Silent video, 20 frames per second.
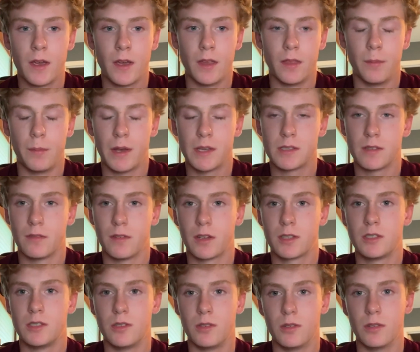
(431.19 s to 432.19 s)
And the best of
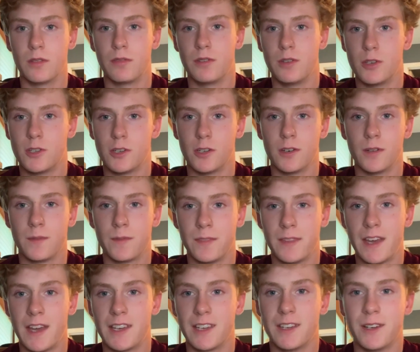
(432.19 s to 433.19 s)
luck to you in the future.
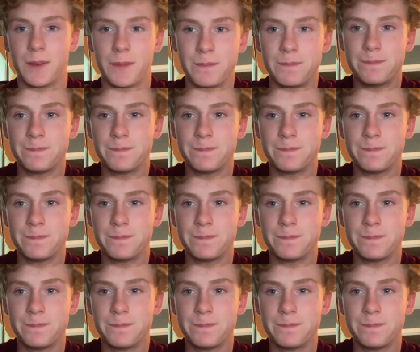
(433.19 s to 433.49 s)
Thank you.